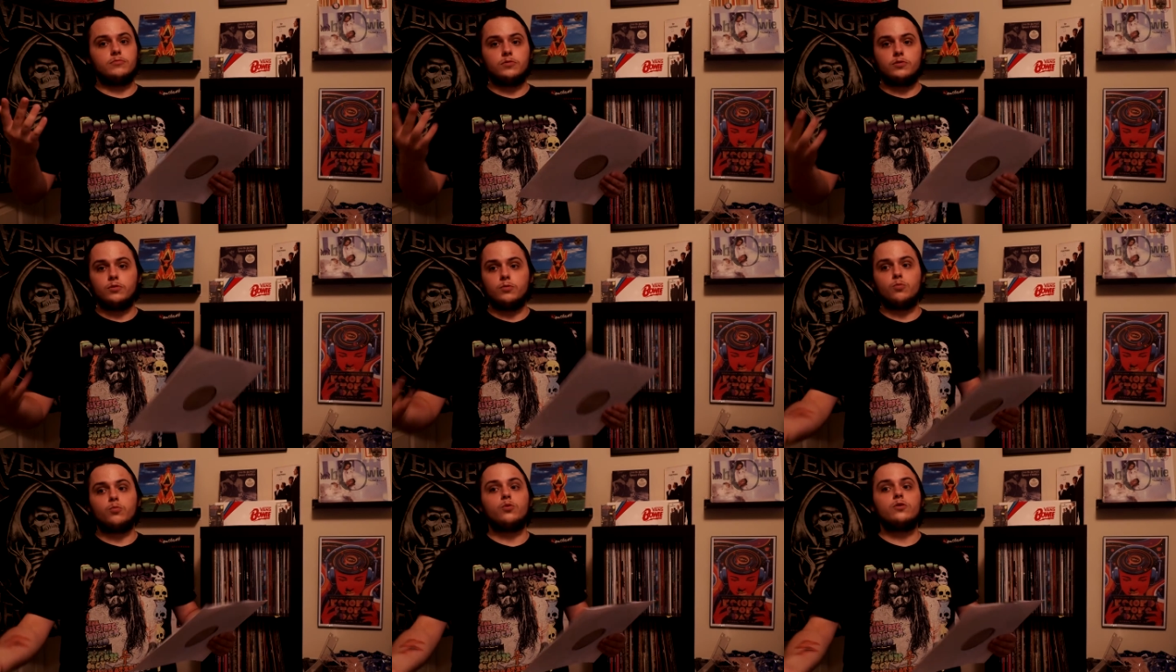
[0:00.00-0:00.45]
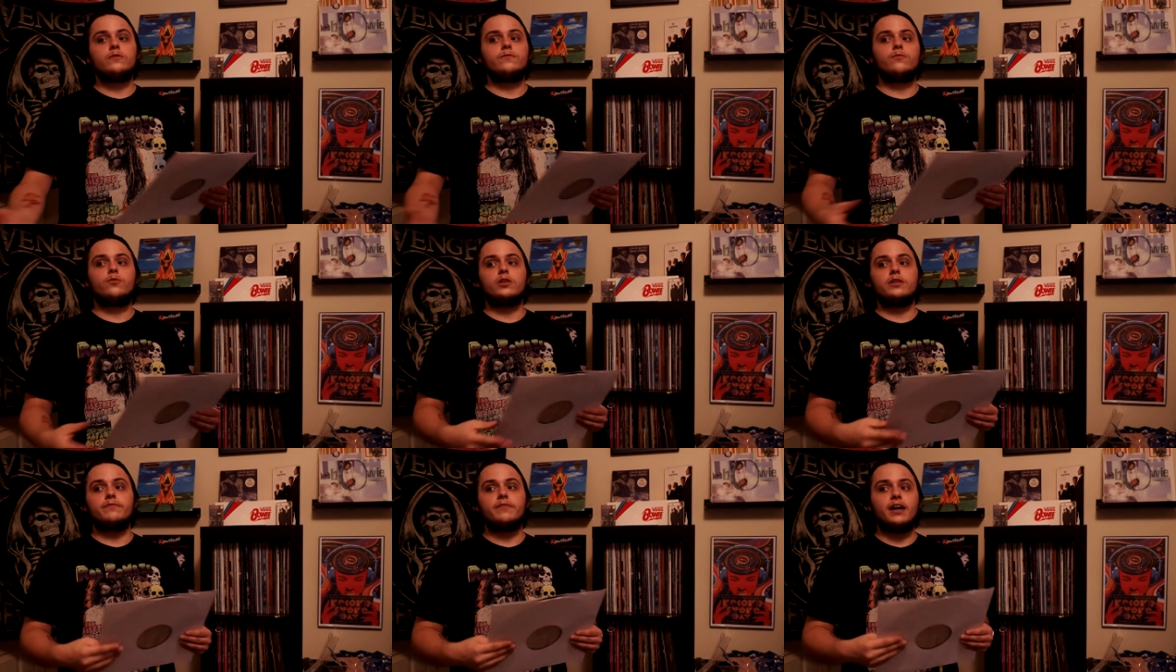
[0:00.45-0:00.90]
the
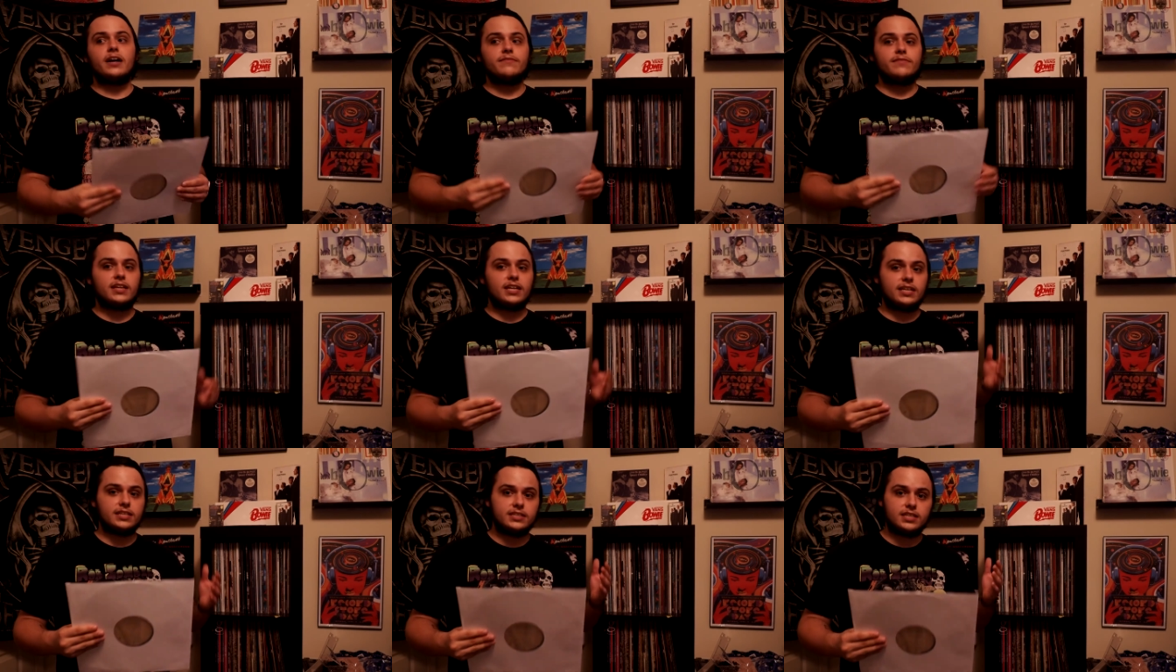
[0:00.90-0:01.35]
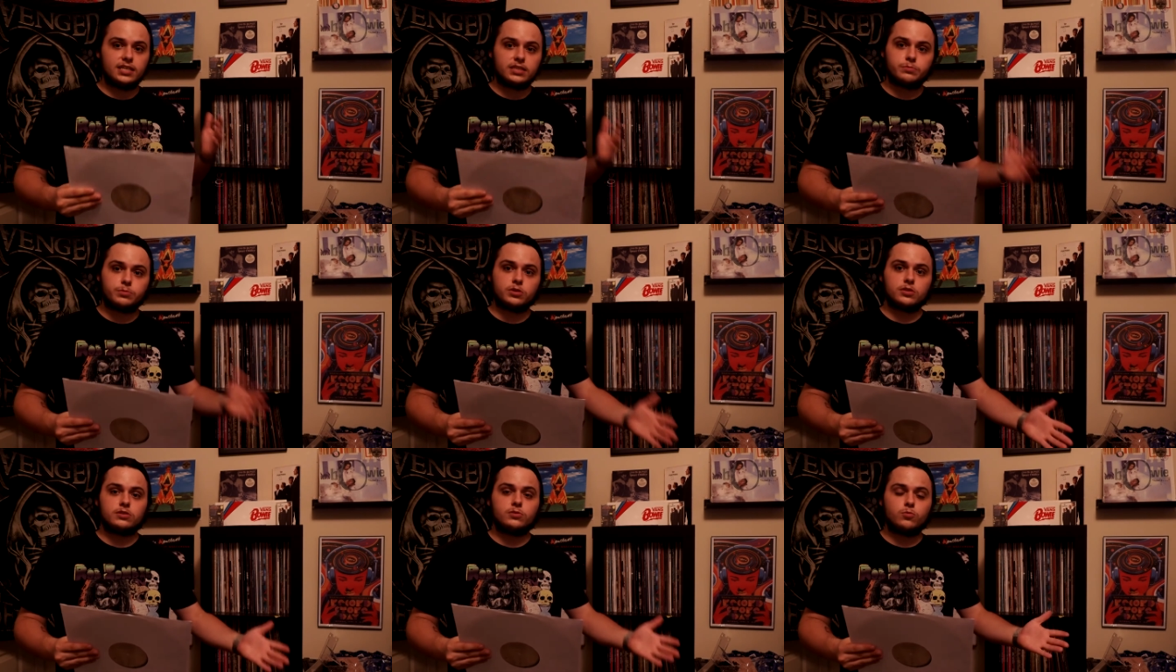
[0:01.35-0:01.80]
145 that I
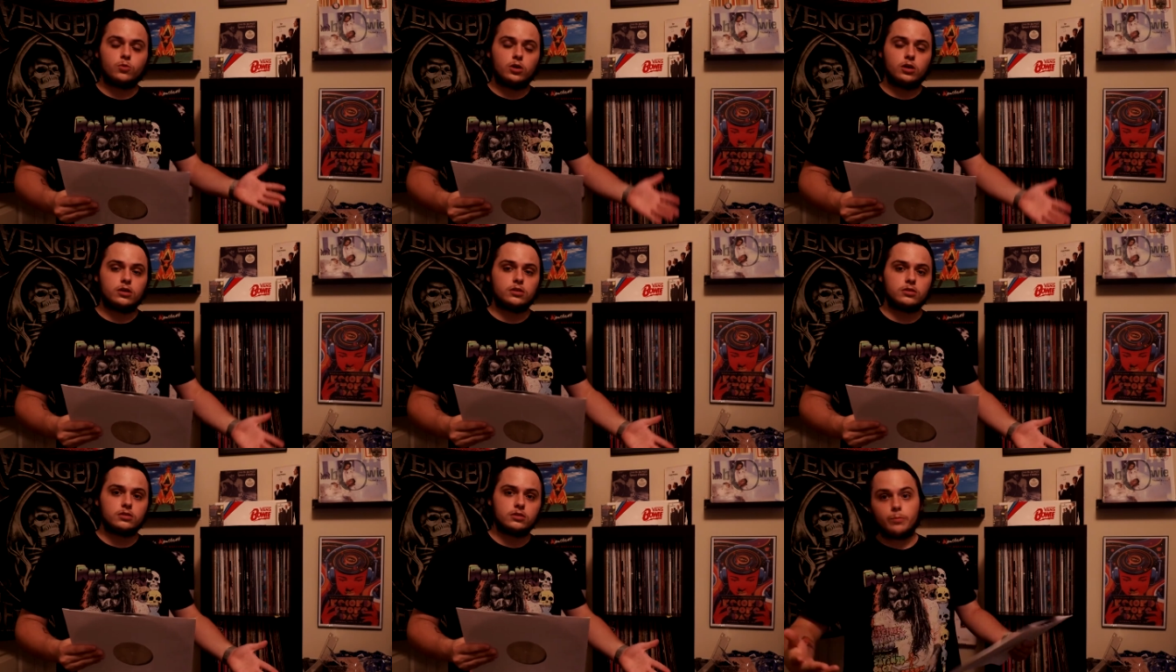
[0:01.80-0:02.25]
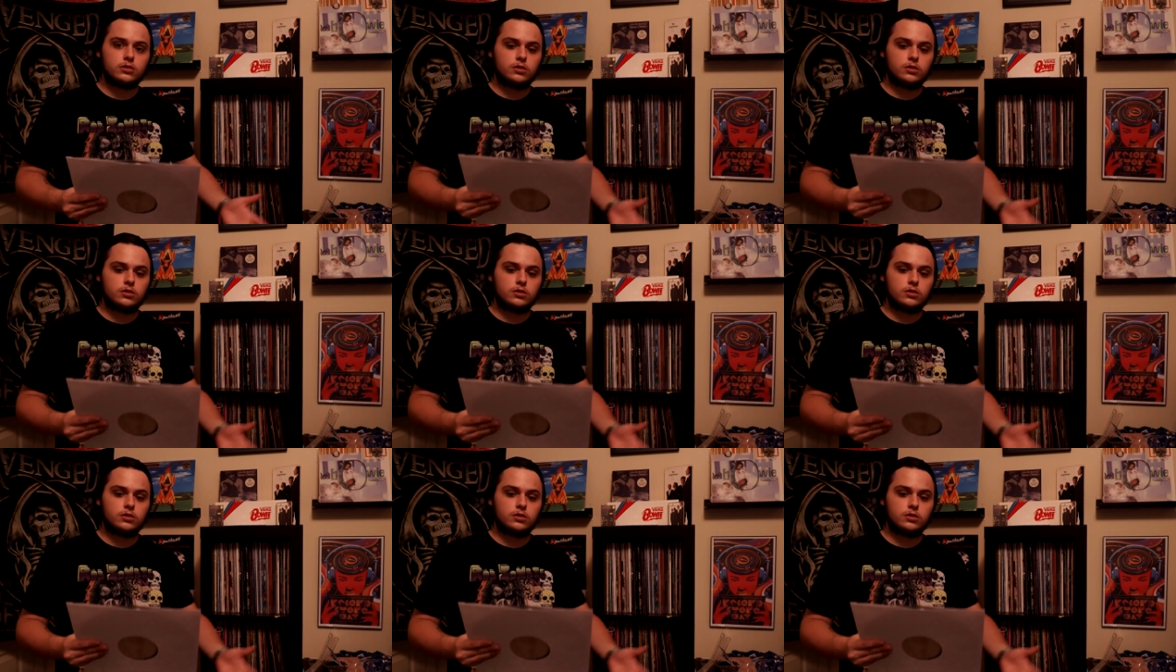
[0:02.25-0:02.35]
desperately want.